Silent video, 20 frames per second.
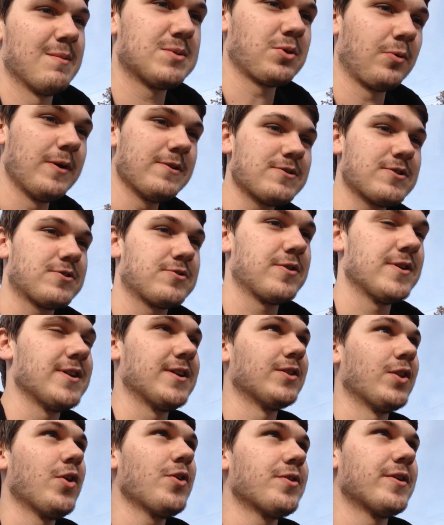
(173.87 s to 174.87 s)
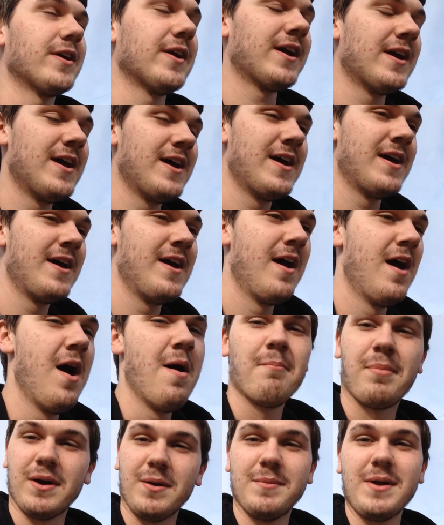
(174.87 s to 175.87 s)
I'm so interested in learning,
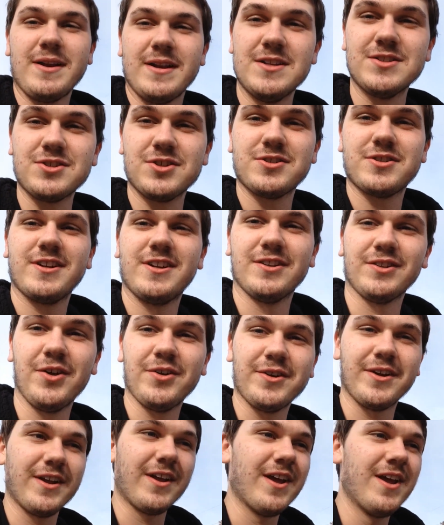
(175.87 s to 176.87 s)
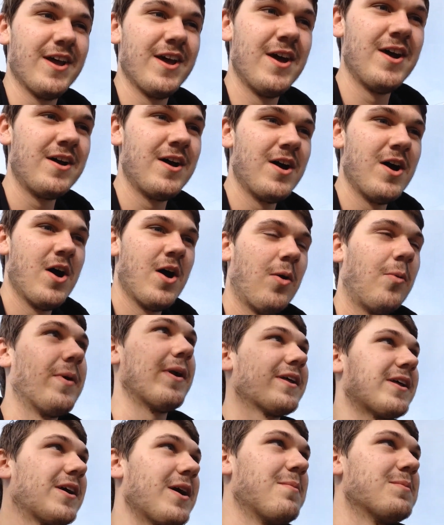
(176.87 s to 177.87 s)
but I'm not interested in learning
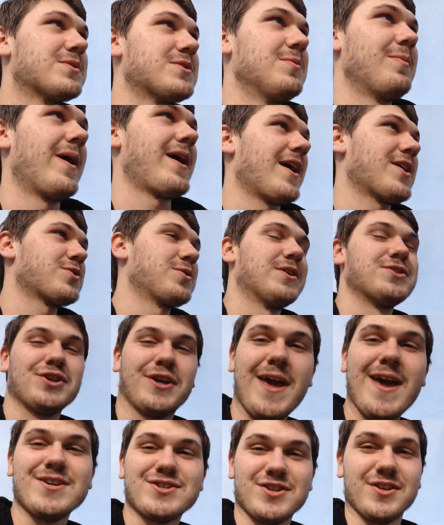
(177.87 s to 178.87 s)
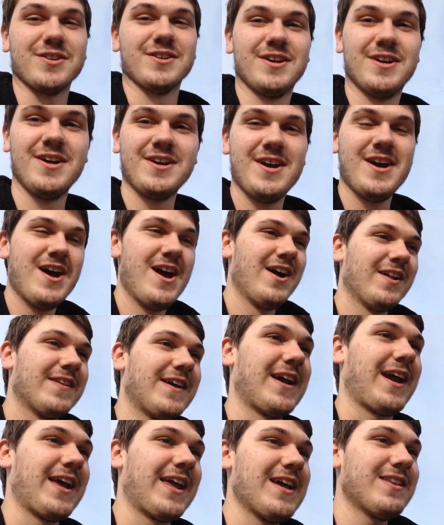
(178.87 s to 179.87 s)
when it comes to my actual education.
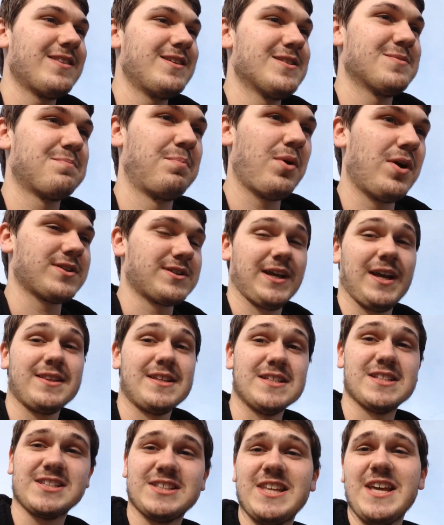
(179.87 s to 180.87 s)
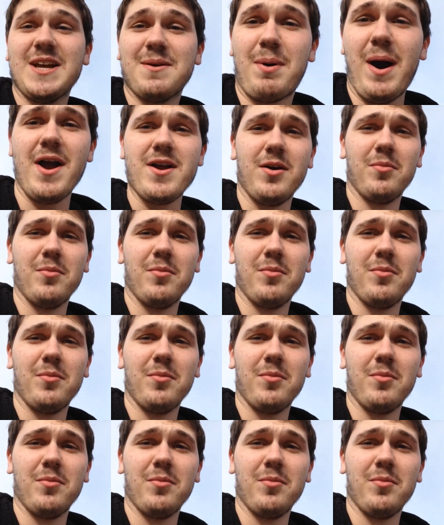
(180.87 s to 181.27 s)
Like, I get these books. I get these thick